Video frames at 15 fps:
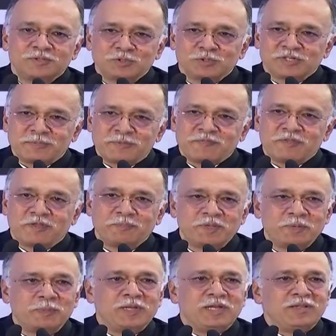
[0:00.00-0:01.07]
to some of the
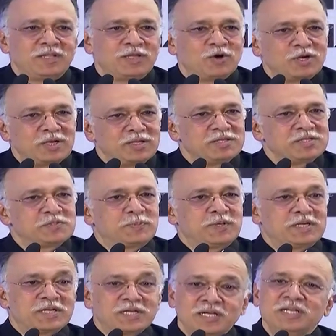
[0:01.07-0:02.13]
people in the audience,
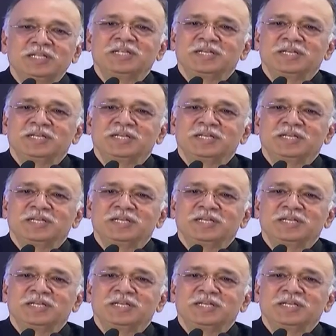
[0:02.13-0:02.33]
particularly the